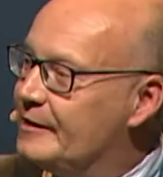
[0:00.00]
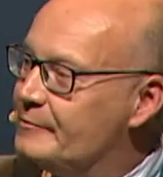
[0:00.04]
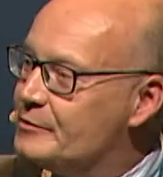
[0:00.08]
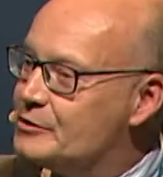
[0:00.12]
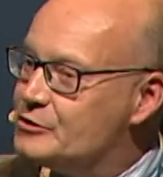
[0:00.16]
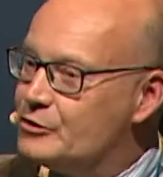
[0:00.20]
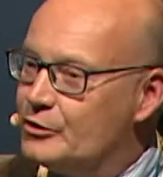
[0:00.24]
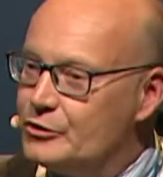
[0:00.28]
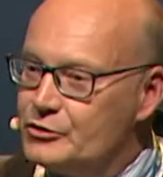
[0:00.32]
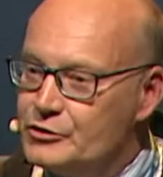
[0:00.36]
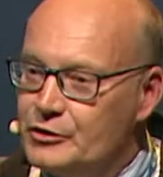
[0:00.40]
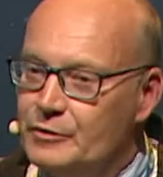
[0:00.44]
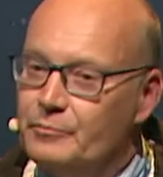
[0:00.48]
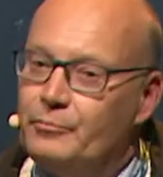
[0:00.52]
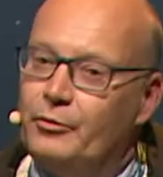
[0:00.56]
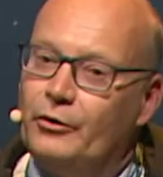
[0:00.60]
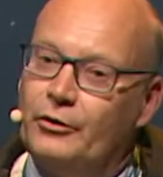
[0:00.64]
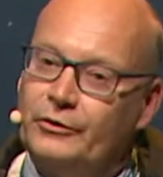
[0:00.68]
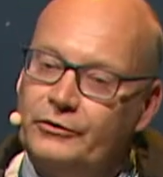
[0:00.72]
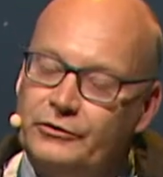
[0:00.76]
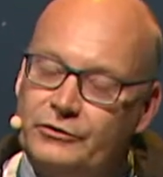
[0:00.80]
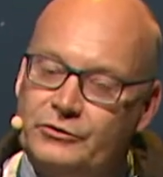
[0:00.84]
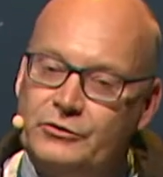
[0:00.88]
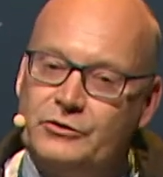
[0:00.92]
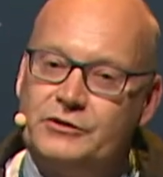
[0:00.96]
it's also
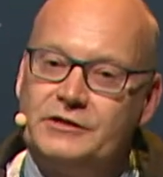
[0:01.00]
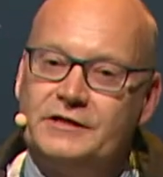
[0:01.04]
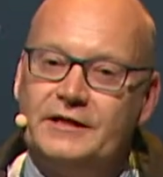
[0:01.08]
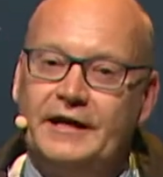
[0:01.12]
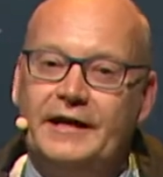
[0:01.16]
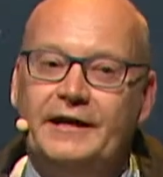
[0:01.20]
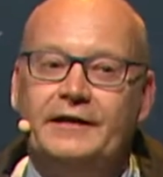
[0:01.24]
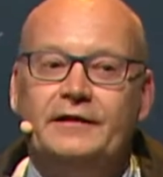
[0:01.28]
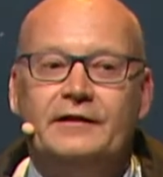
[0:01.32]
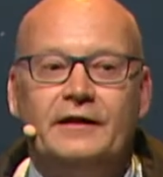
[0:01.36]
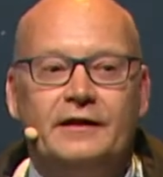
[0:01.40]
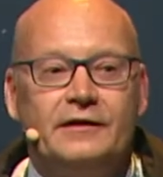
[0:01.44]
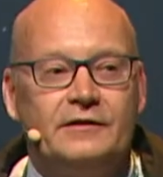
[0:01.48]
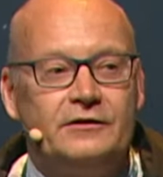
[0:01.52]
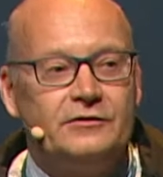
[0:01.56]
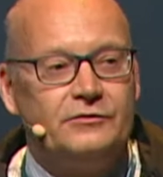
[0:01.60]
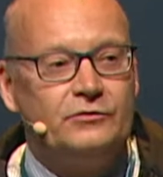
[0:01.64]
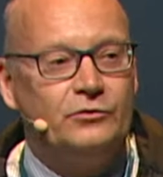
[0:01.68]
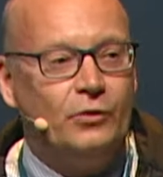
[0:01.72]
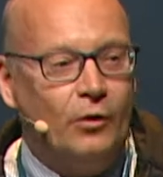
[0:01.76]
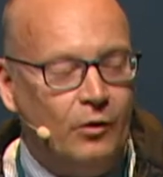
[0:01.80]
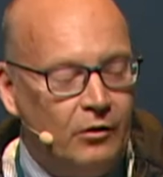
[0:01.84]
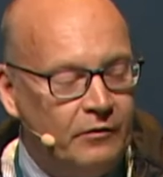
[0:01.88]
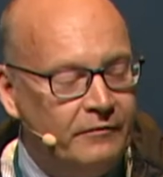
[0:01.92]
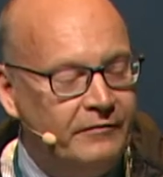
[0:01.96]
important to state that
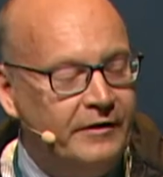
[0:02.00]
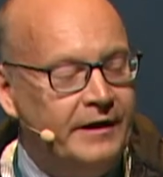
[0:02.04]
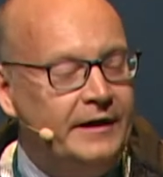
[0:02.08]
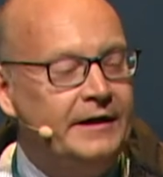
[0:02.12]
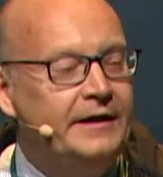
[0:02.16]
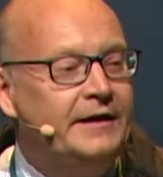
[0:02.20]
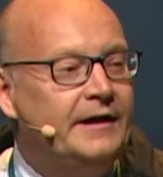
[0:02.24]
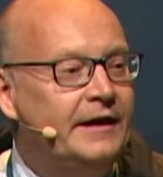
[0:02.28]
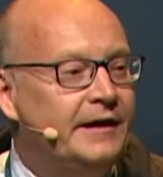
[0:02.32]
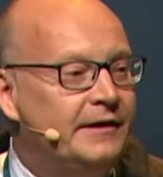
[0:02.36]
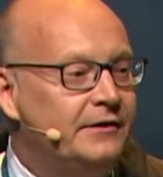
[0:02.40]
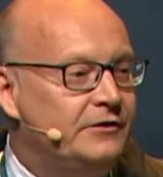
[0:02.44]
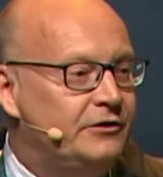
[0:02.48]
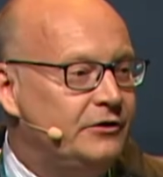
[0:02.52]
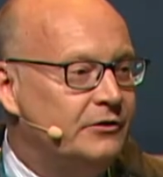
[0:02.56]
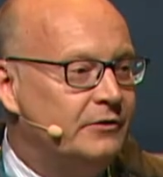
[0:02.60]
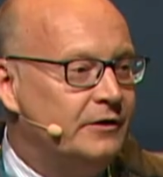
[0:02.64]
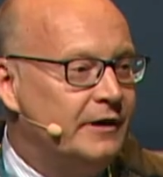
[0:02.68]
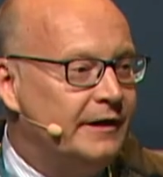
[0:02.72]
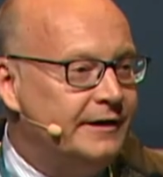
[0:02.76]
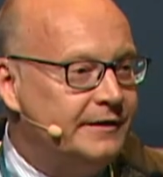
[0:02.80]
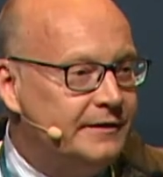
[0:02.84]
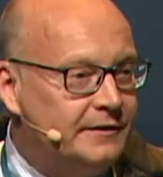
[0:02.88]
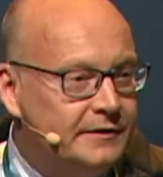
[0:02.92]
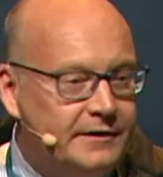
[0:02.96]
Norway and the
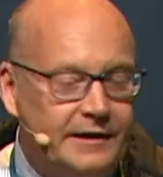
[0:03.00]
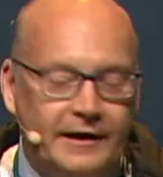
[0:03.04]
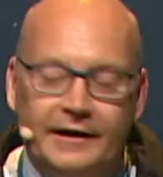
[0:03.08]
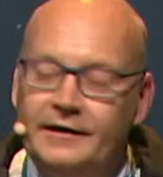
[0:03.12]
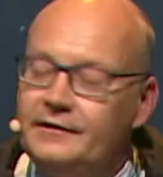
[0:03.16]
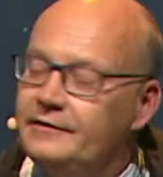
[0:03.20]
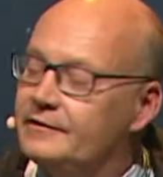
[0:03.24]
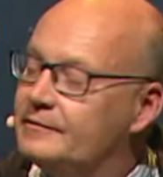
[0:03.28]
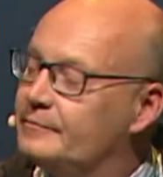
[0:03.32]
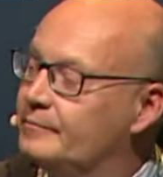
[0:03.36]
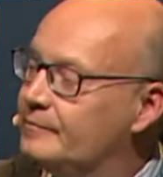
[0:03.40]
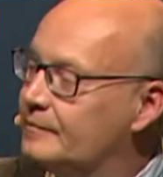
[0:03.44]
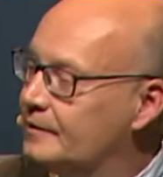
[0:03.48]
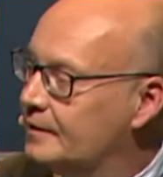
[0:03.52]
United Kingdom